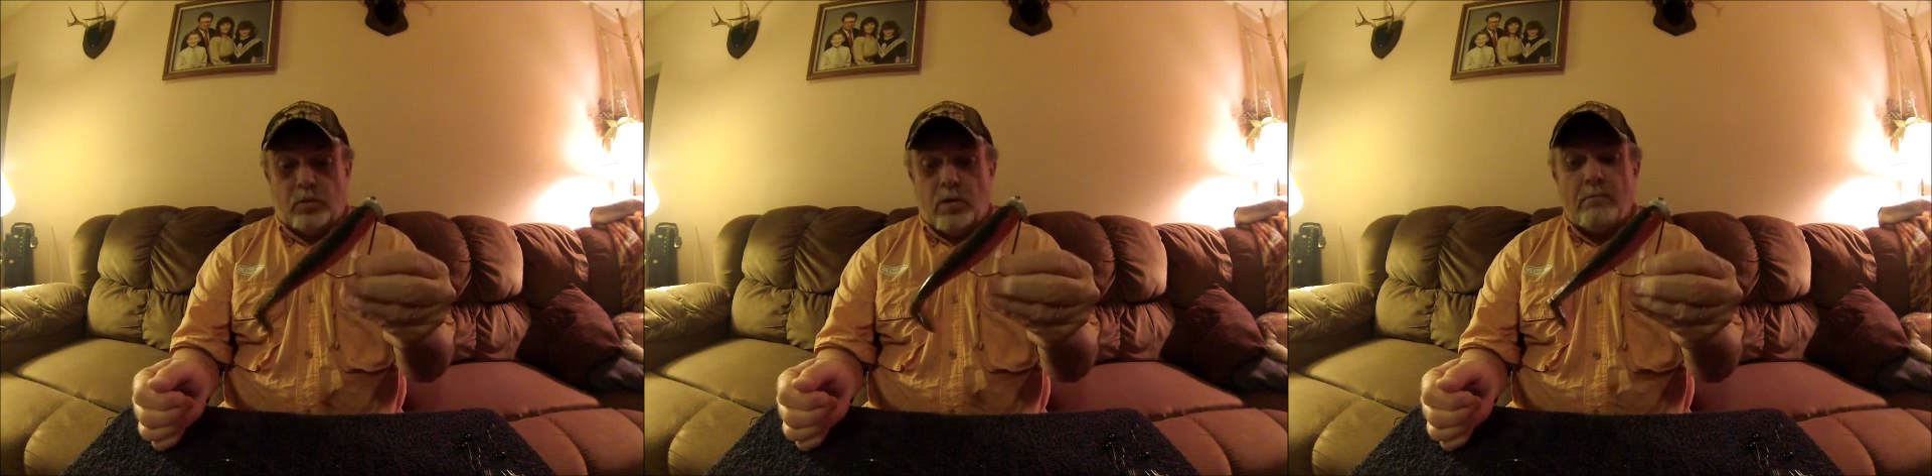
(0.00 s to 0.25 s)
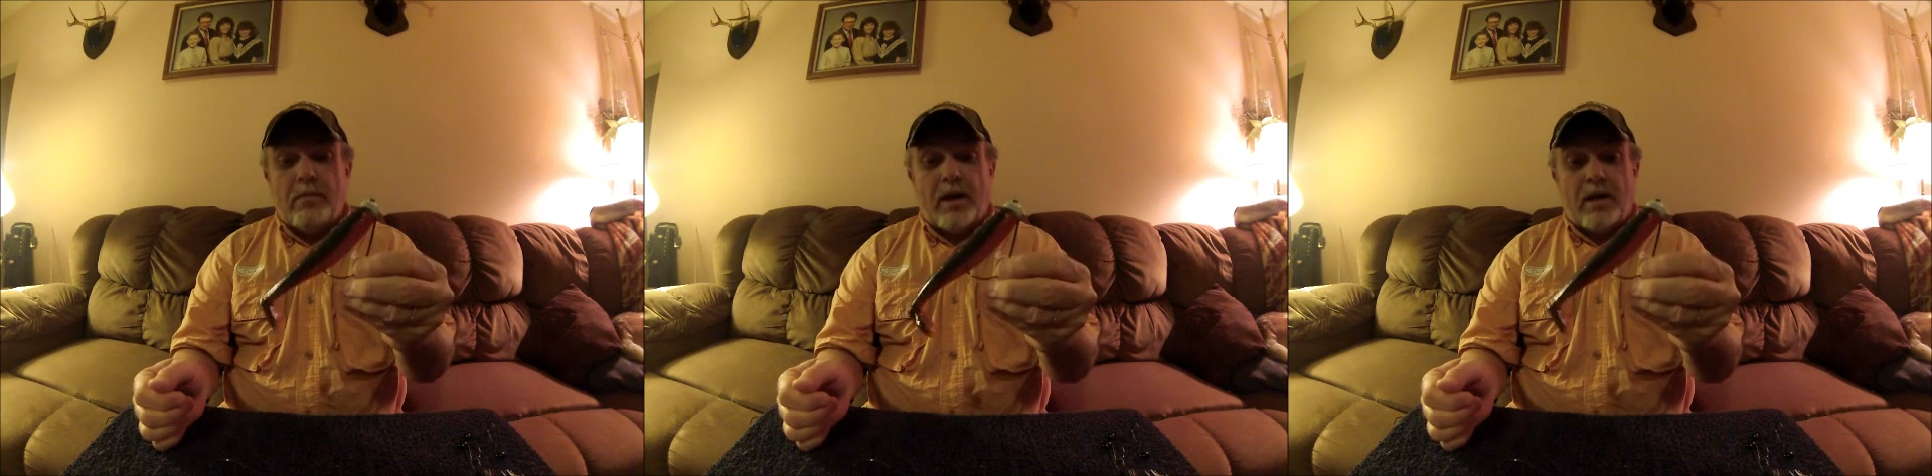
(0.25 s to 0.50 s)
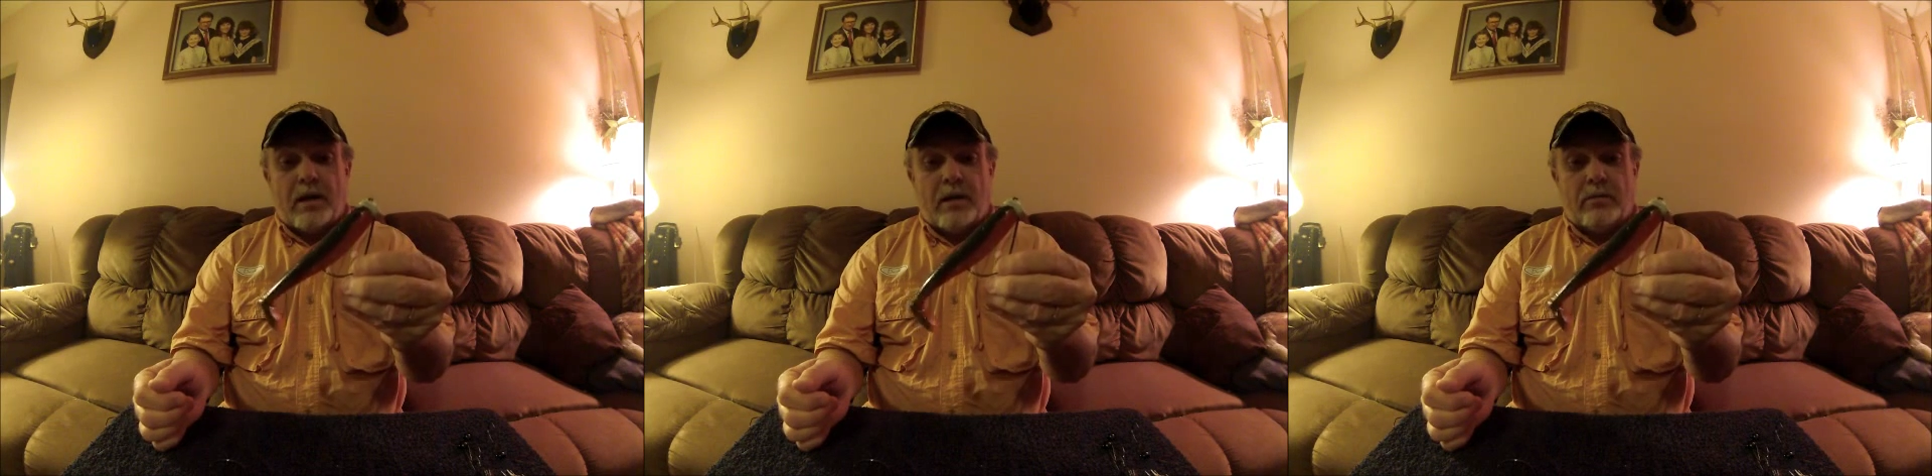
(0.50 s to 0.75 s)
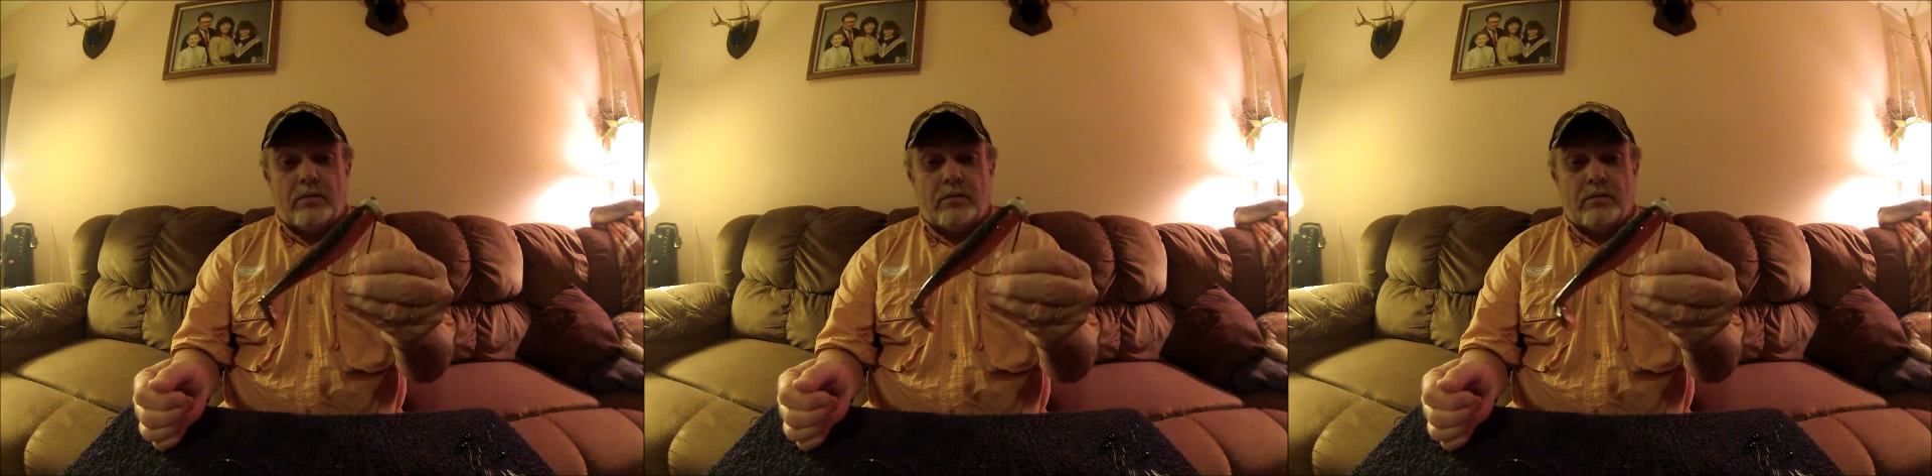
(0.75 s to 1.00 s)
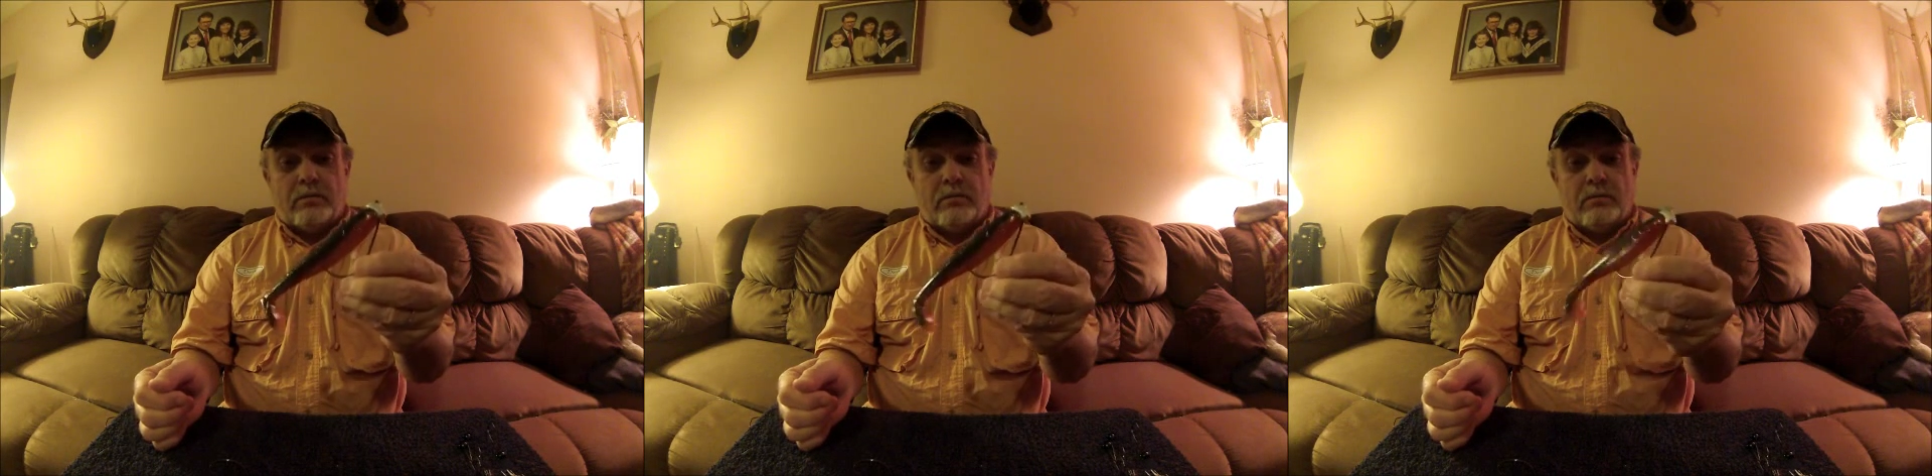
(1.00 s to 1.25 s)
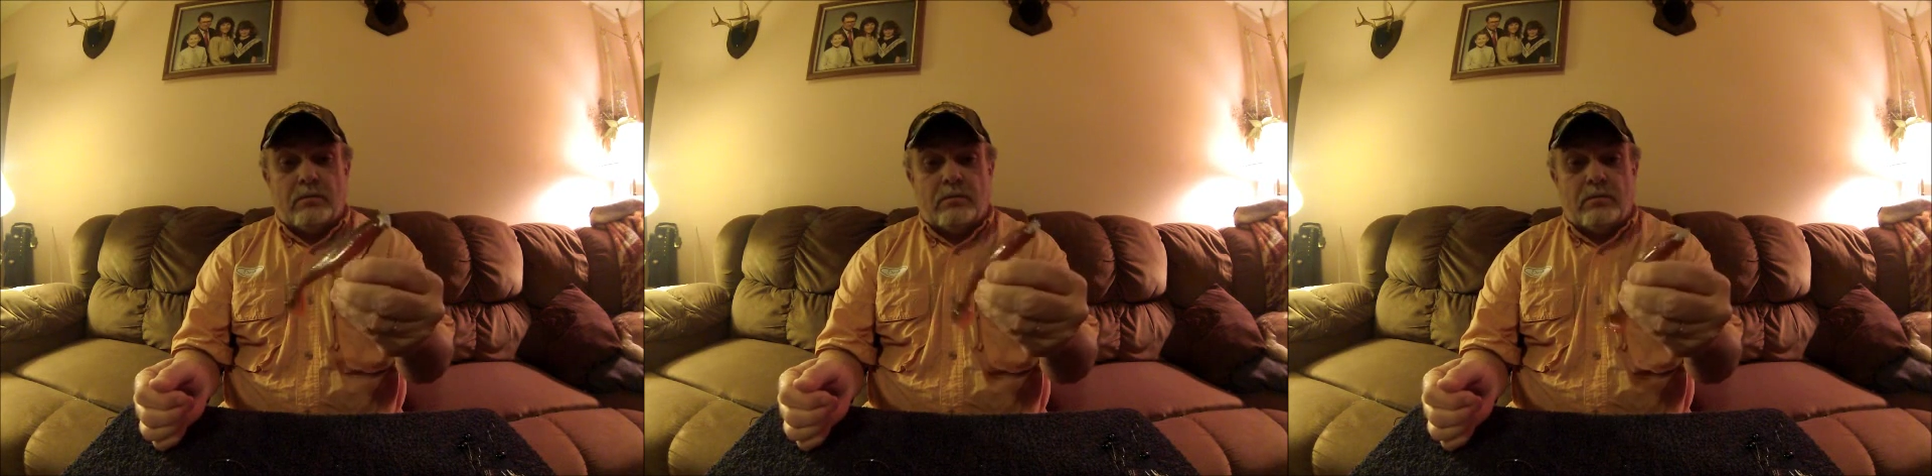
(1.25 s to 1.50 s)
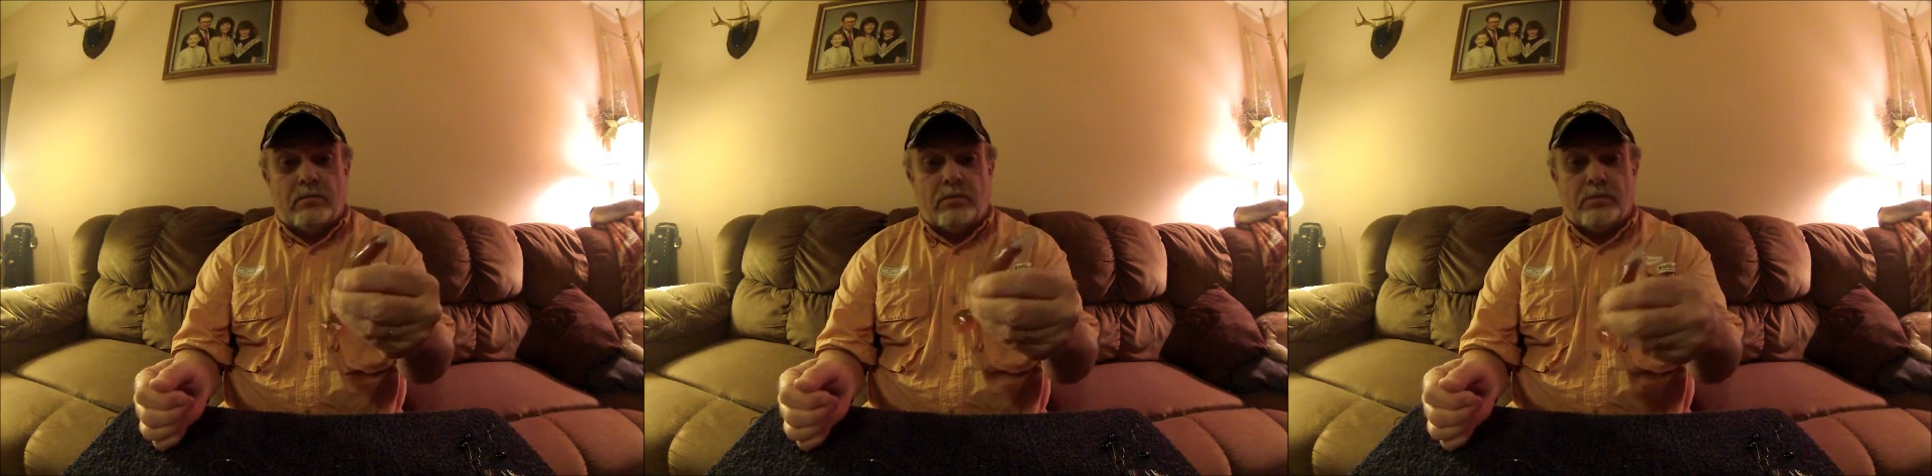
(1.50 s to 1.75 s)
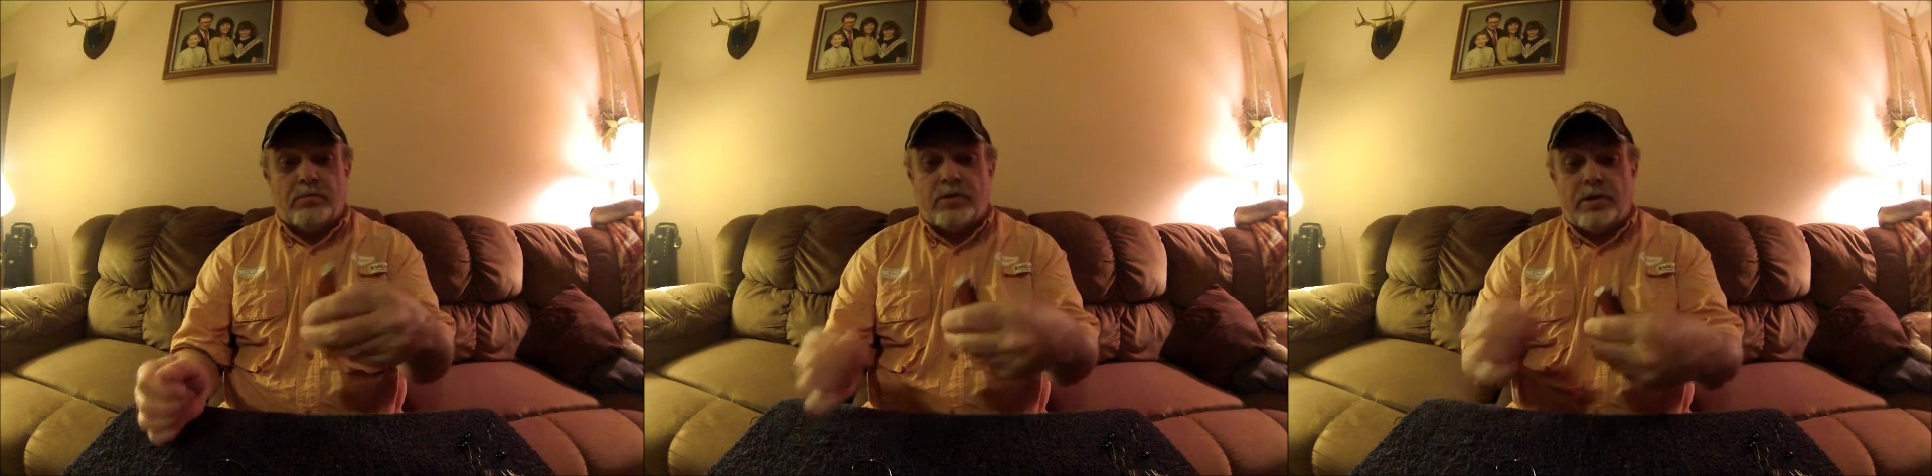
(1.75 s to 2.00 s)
swim bait heads. Some